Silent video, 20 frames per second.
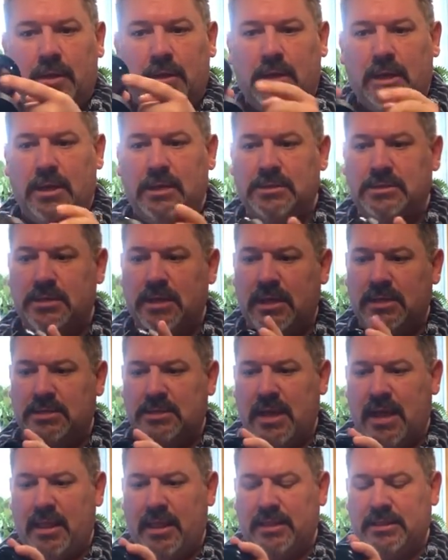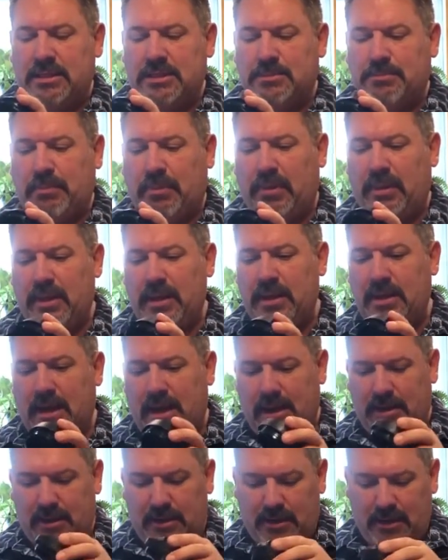it's got like this plate
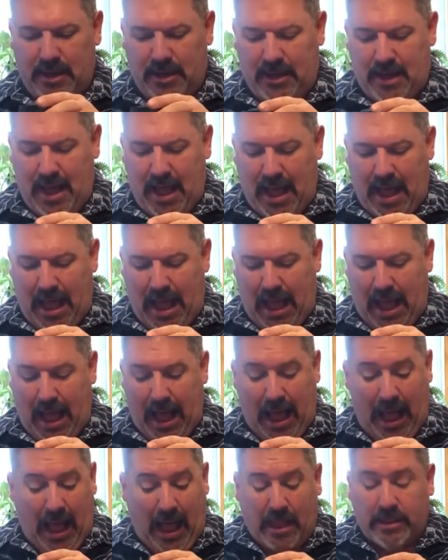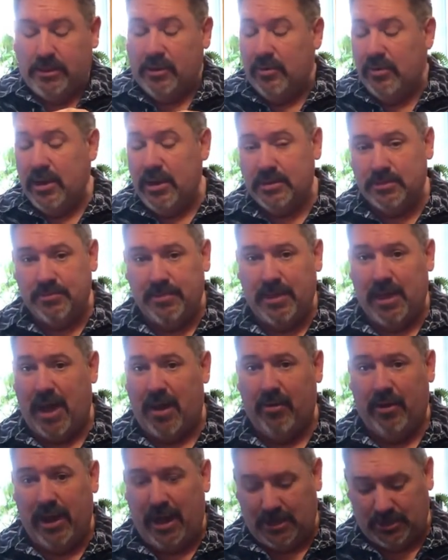on it, and don't ask me how
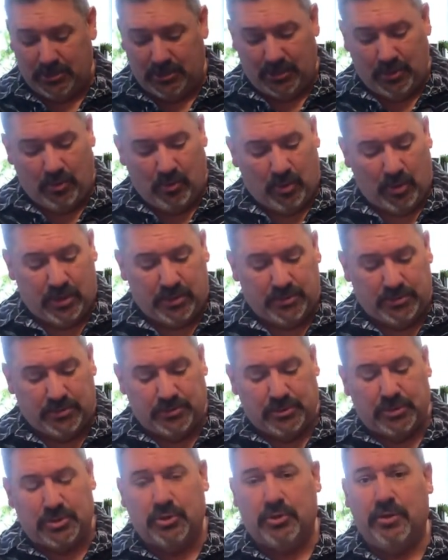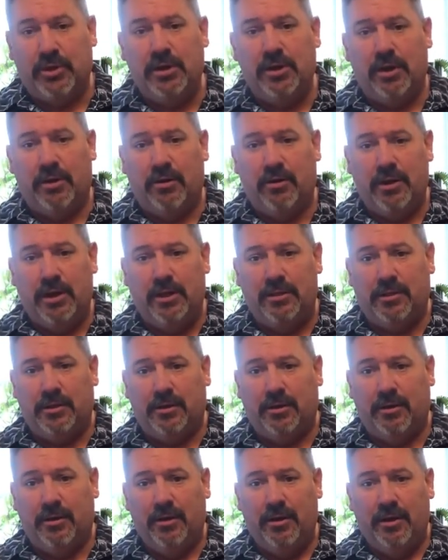it actually works. There's a screen underneath
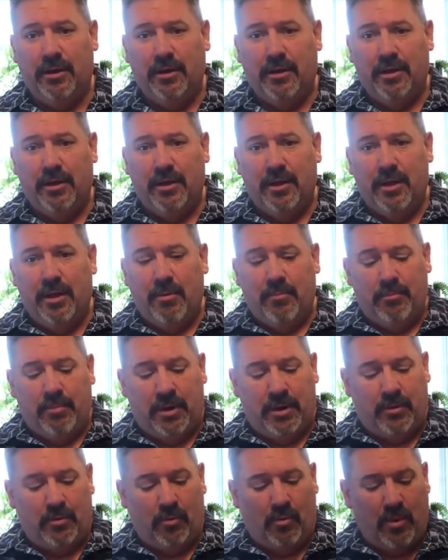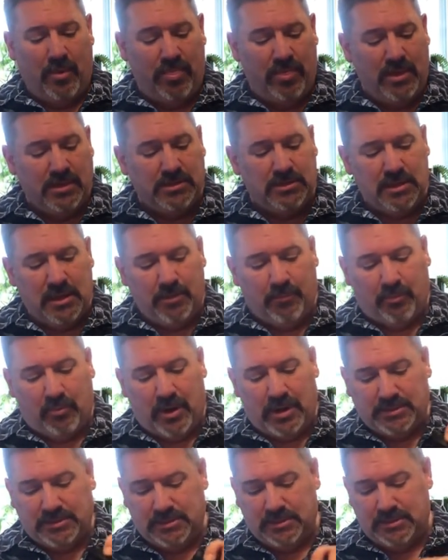here, but when this thing
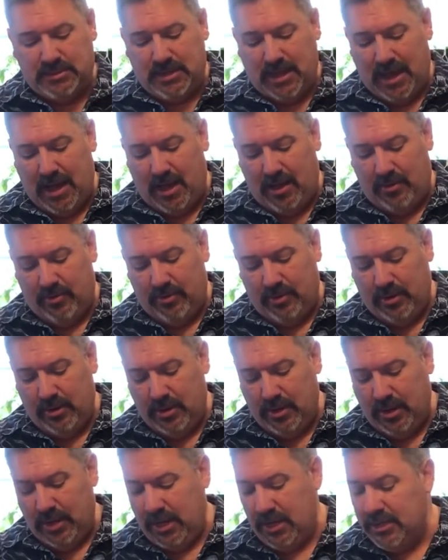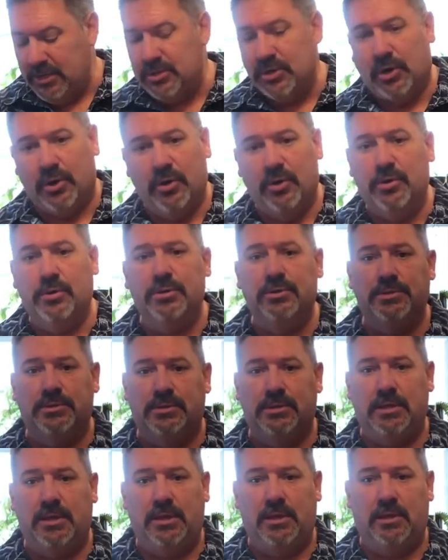presses down, it turns
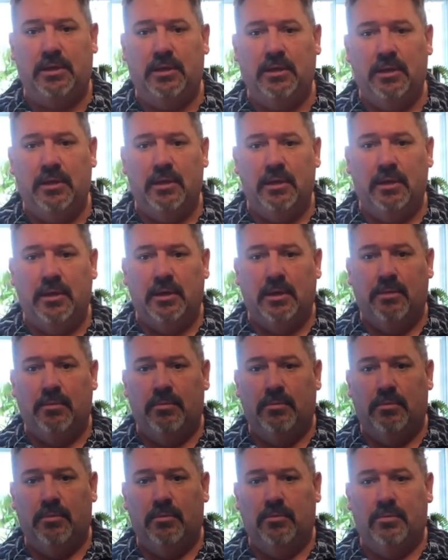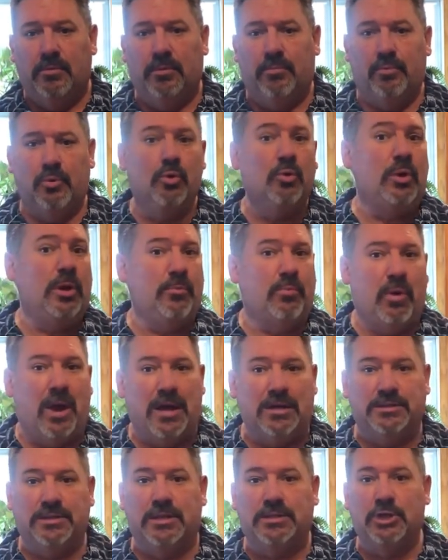the brewing
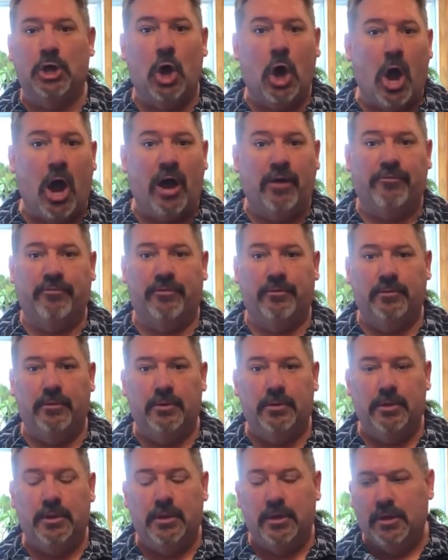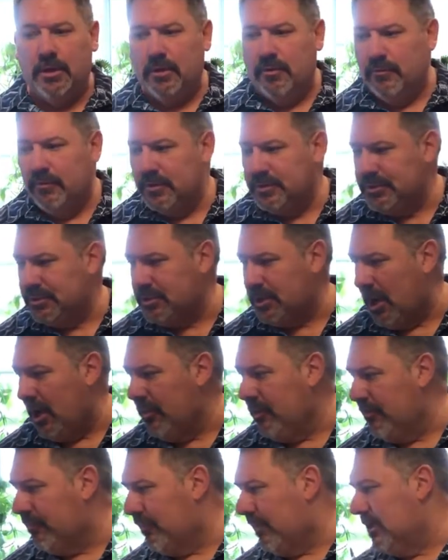process off. Versus
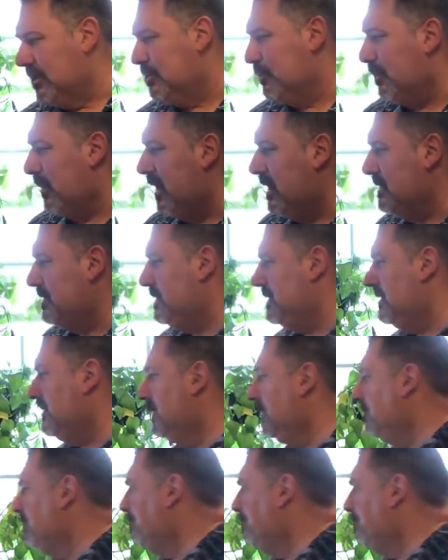other French presses,